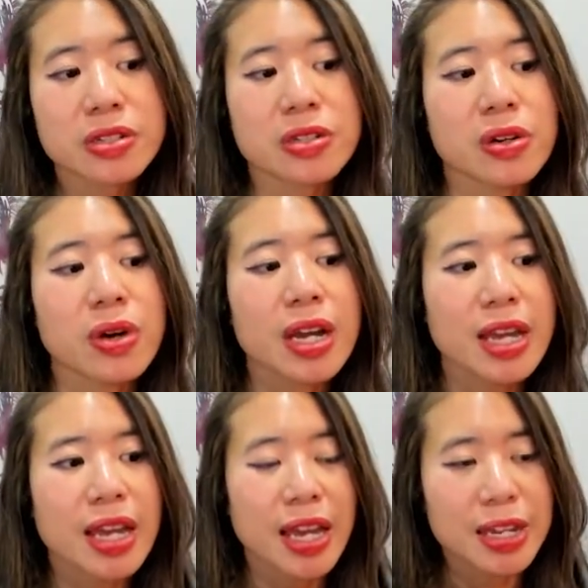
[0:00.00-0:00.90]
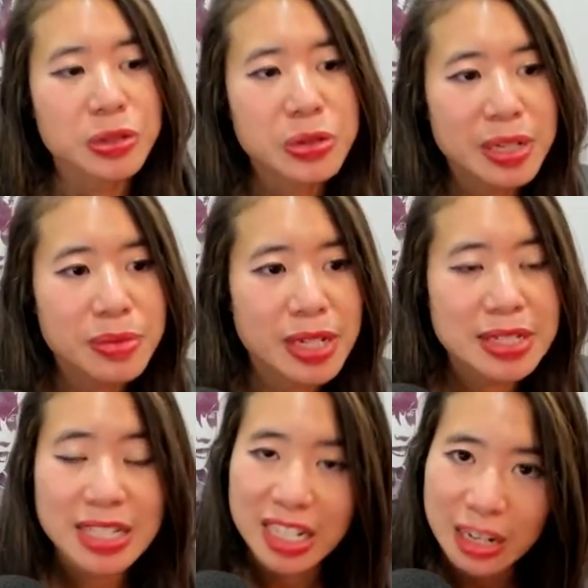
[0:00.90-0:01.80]
So as soon as I'm done
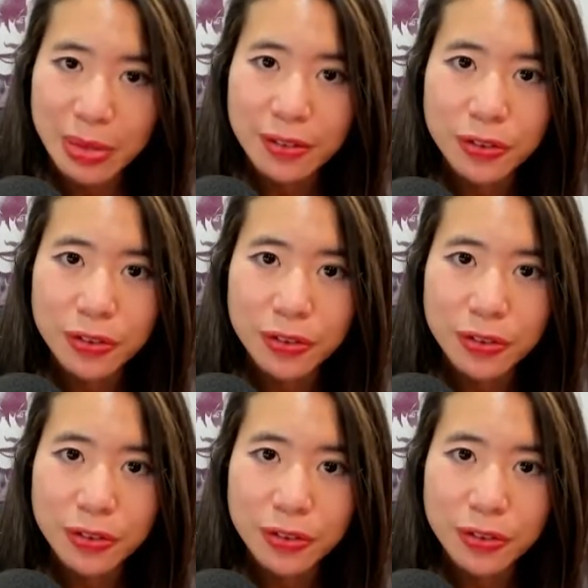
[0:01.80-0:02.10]
setting up my